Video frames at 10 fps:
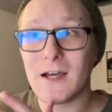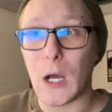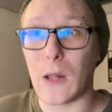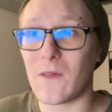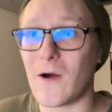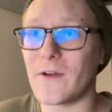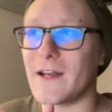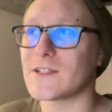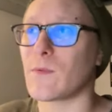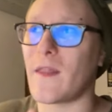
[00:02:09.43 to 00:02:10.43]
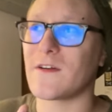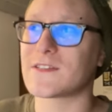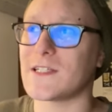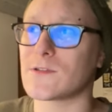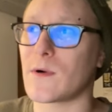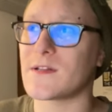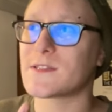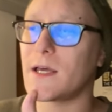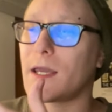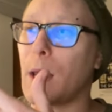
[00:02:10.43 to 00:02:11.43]
alone. It is one of those scenes where it's
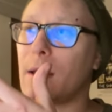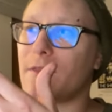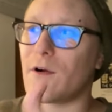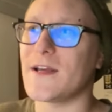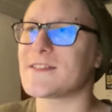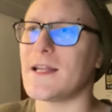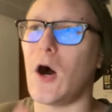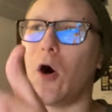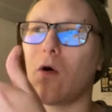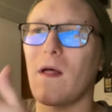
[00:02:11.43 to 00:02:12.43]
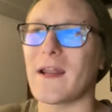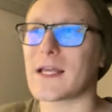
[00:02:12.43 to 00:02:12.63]
like, there isn't a whole lot of